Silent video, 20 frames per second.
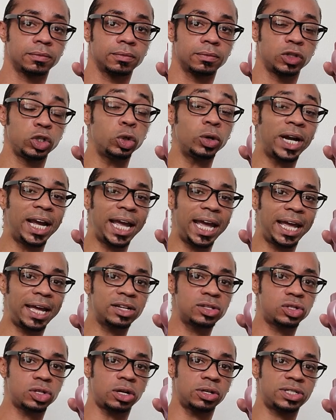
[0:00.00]
Your
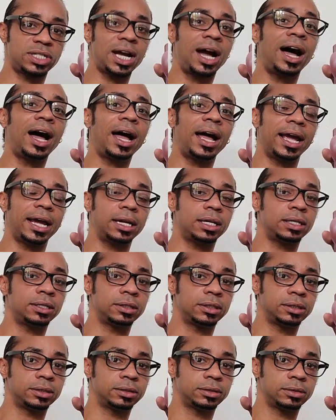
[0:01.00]
hands are tied
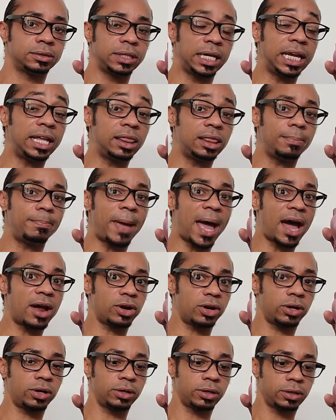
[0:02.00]
in the
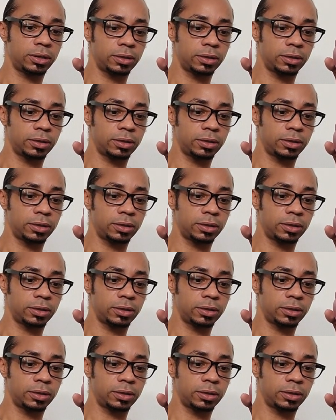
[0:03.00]
matter.